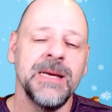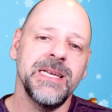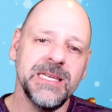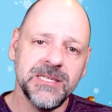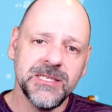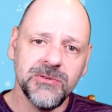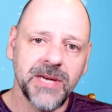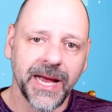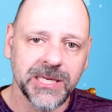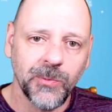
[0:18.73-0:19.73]
into
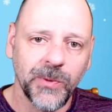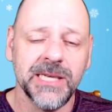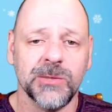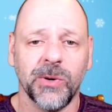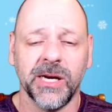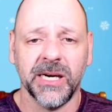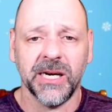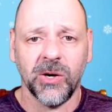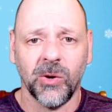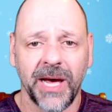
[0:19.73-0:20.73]
next week, so we're going to
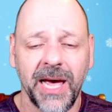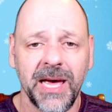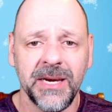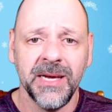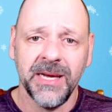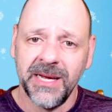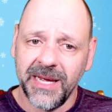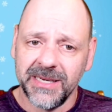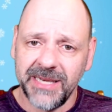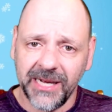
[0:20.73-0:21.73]
go ahead
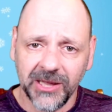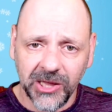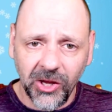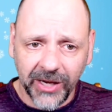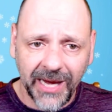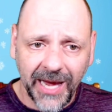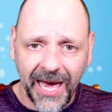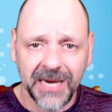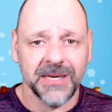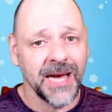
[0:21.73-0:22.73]
and take a look
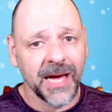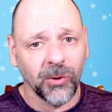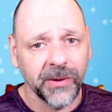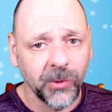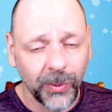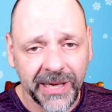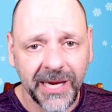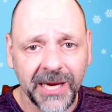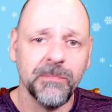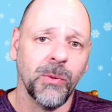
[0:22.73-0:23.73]
at not only the
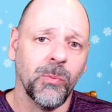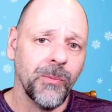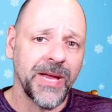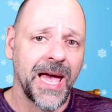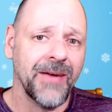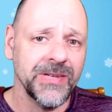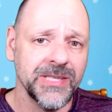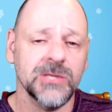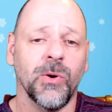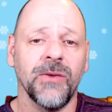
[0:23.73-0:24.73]
weekend, but what we have in
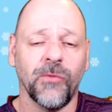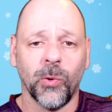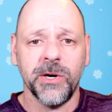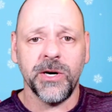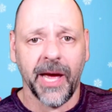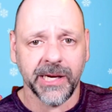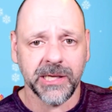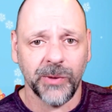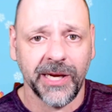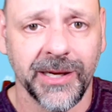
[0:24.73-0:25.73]
store for
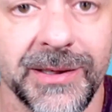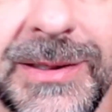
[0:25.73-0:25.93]
next week.